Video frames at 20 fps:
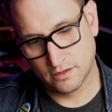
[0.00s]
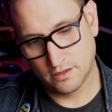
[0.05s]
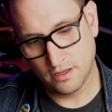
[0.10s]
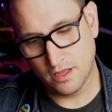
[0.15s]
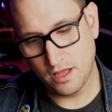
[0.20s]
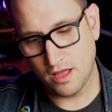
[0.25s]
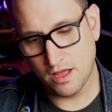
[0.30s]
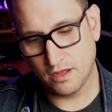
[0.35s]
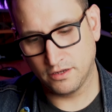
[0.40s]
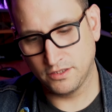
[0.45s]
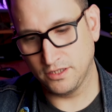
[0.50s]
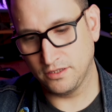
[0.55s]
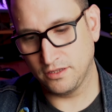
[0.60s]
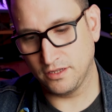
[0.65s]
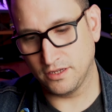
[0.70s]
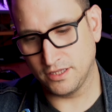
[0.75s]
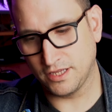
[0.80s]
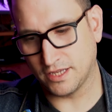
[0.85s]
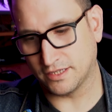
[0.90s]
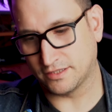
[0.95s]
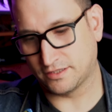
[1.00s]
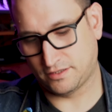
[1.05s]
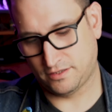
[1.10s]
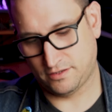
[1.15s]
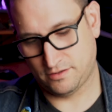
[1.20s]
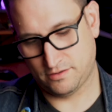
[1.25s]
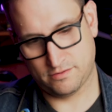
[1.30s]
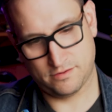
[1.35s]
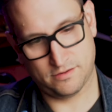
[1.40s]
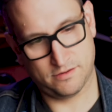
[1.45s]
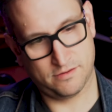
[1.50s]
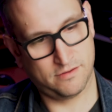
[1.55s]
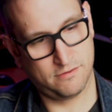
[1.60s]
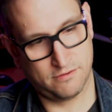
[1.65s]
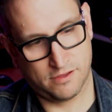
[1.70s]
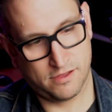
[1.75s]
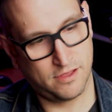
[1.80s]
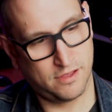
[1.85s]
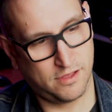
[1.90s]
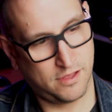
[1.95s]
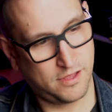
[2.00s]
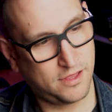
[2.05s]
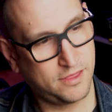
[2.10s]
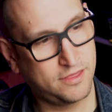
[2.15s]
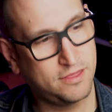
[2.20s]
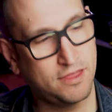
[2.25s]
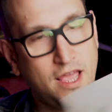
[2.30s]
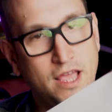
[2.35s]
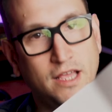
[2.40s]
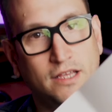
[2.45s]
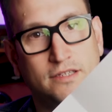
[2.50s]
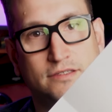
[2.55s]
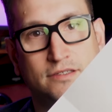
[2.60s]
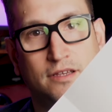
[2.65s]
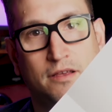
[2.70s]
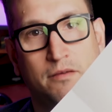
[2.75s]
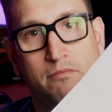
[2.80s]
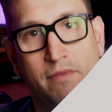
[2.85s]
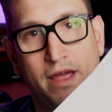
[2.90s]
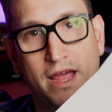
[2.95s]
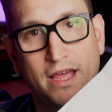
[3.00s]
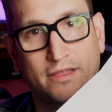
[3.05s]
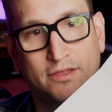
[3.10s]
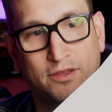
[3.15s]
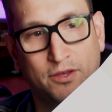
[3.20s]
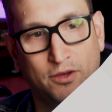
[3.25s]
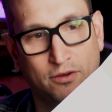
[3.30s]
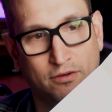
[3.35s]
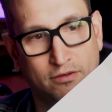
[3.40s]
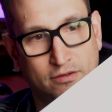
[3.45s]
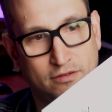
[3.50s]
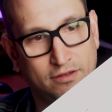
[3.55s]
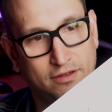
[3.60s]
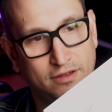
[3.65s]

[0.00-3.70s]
Ah, dude, look at this. Thanks, Matthew.